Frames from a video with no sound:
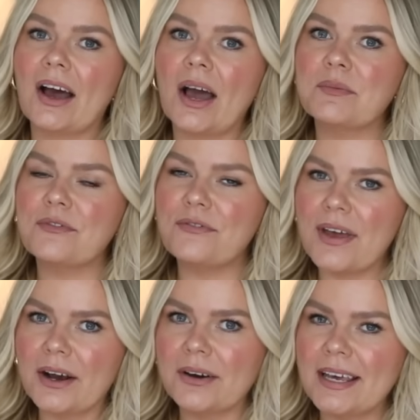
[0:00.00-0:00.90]
Now I'm
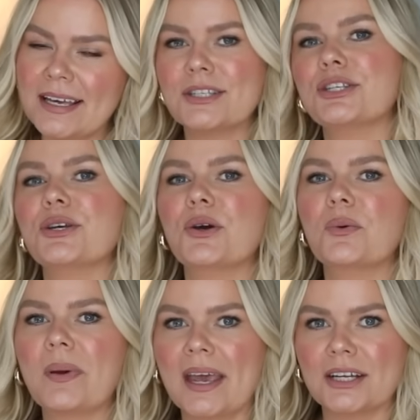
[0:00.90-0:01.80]
very
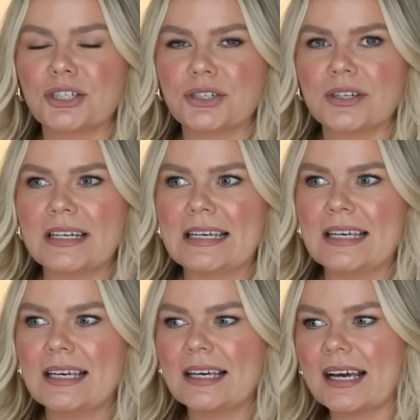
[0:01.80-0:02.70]
into pantry
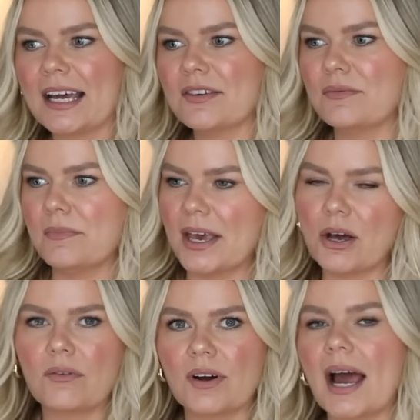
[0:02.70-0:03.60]
kind of
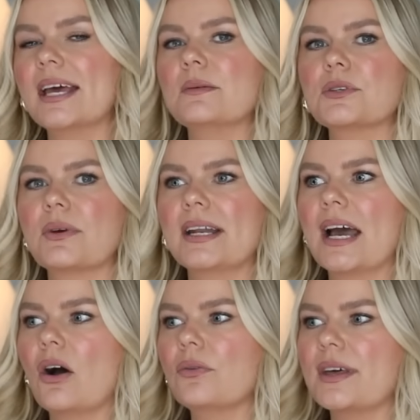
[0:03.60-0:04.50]
makeover items right now.